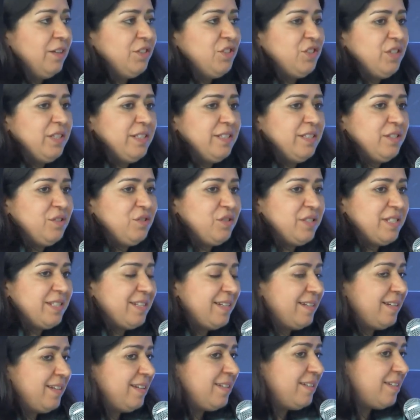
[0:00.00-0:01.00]
she's
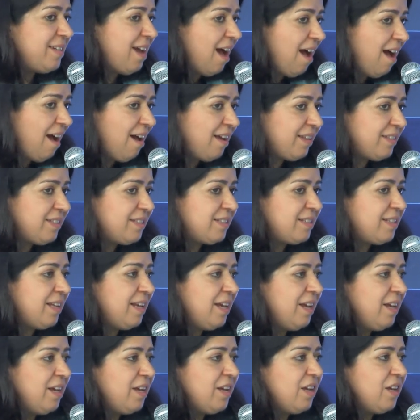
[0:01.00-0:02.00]
interested in dance.
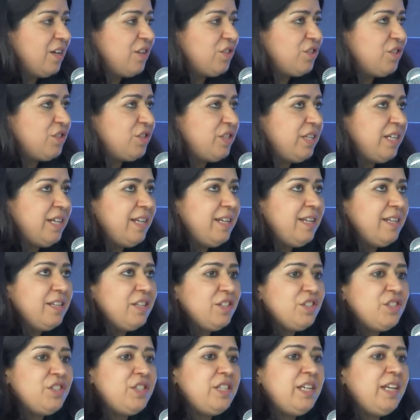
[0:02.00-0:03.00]
She,
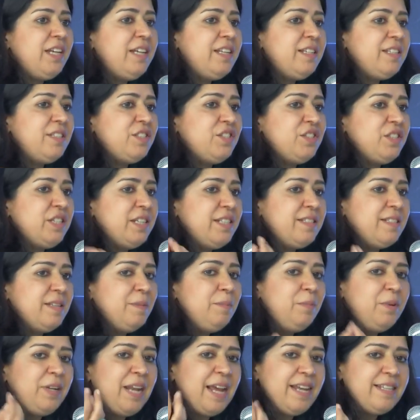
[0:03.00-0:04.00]
she, she
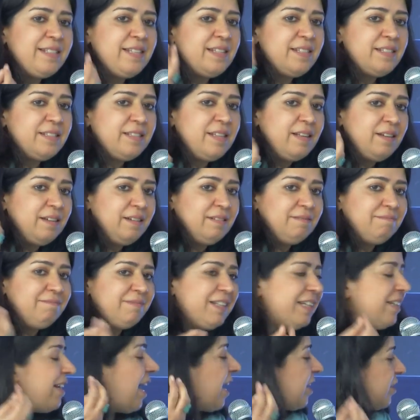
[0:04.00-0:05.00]
symbolizes the,
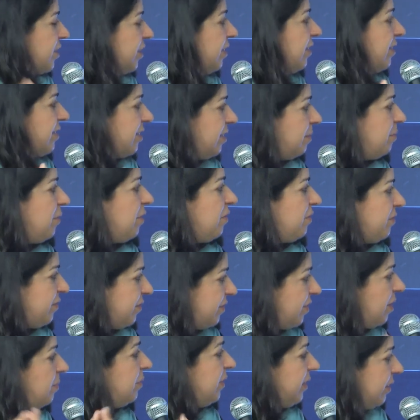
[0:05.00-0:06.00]
the nationalism of
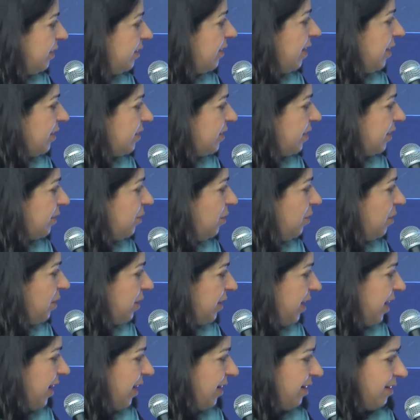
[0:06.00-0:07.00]
Rabindranath Tagore,
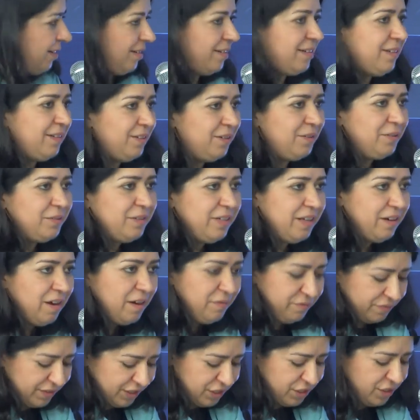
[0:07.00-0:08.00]
and you know, there are
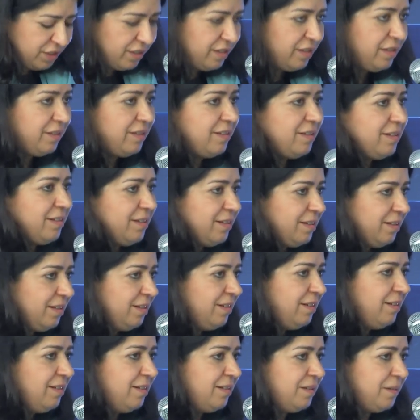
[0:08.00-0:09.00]
fictional
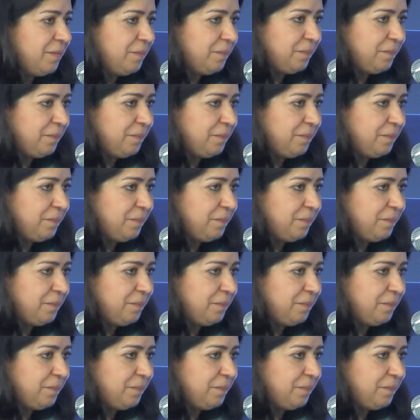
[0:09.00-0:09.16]
uh,